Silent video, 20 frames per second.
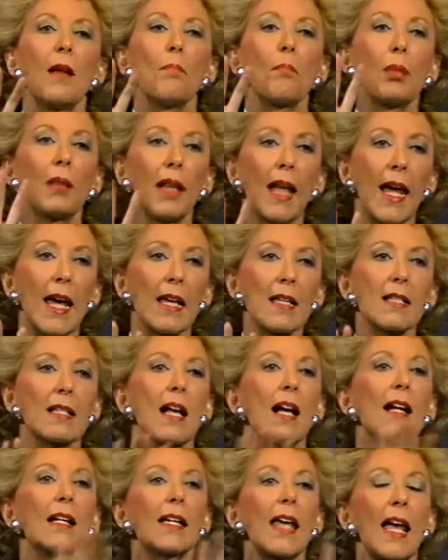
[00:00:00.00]
place
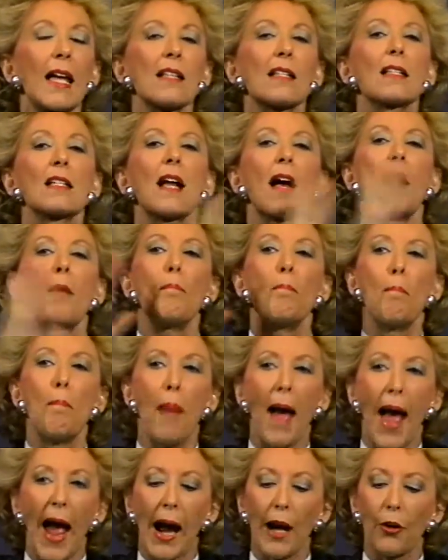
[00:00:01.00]
against a
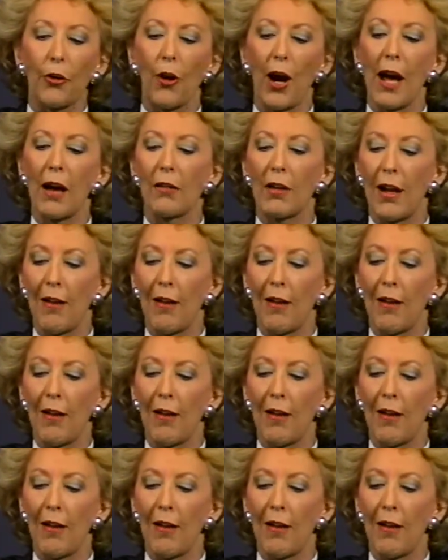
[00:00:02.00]
background